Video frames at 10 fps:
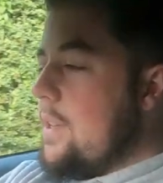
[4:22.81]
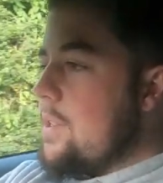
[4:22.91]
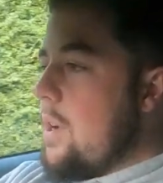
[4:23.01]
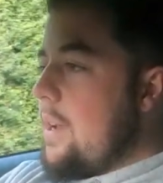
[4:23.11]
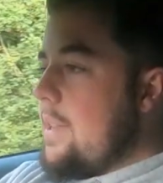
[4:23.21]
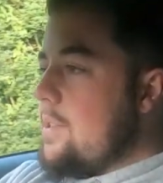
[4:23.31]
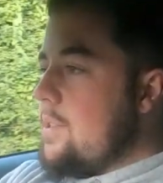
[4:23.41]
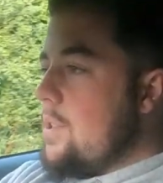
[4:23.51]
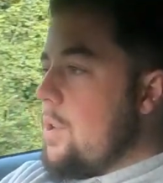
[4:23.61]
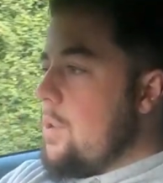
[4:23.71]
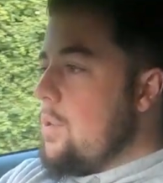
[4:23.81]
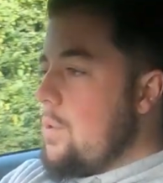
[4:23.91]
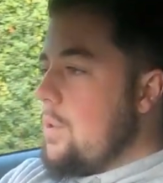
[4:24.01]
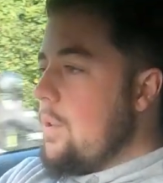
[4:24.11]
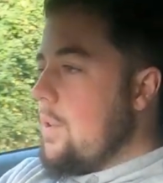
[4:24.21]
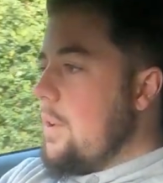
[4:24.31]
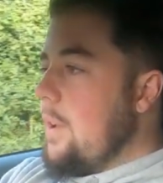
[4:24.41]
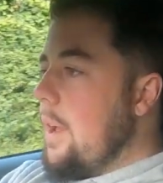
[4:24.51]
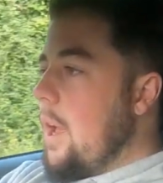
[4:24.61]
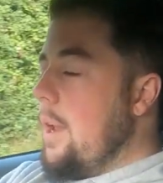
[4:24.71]
So let's do
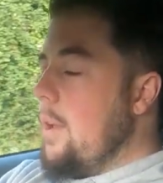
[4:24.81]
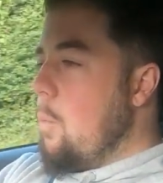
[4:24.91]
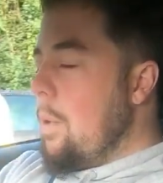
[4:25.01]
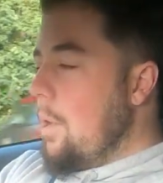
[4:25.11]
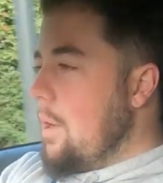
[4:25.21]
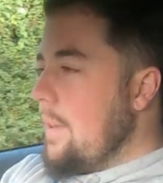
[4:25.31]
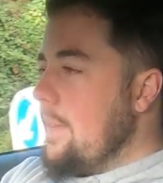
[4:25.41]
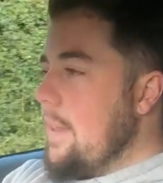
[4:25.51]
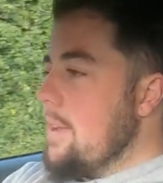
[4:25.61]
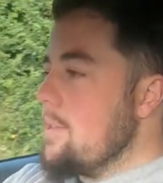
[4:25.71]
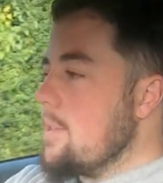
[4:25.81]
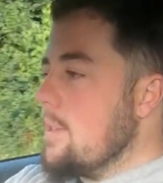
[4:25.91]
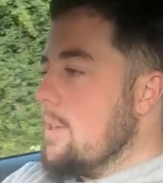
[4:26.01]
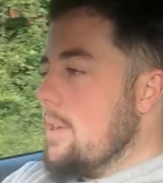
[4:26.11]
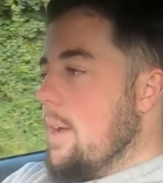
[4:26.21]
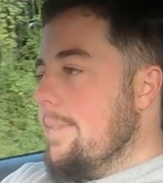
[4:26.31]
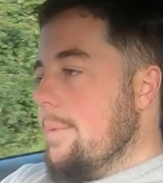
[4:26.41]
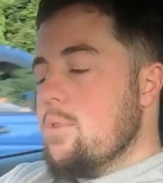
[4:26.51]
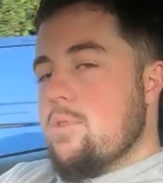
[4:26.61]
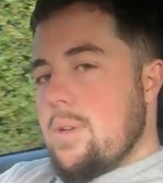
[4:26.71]
a little pull in this, and
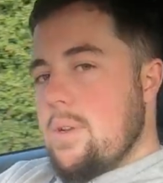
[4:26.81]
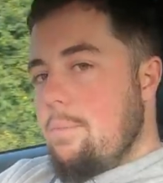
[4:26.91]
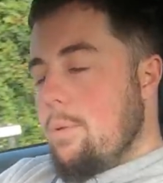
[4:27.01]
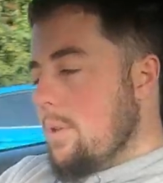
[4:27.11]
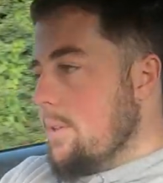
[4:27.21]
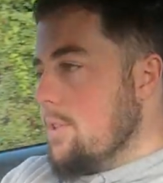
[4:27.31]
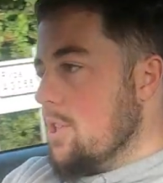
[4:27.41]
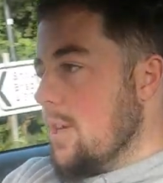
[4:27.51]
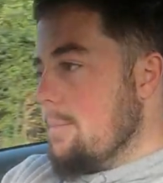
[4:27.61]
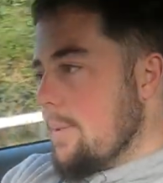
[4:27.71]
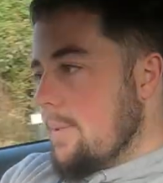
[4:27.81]
then we'll do a little pull in the Jeep.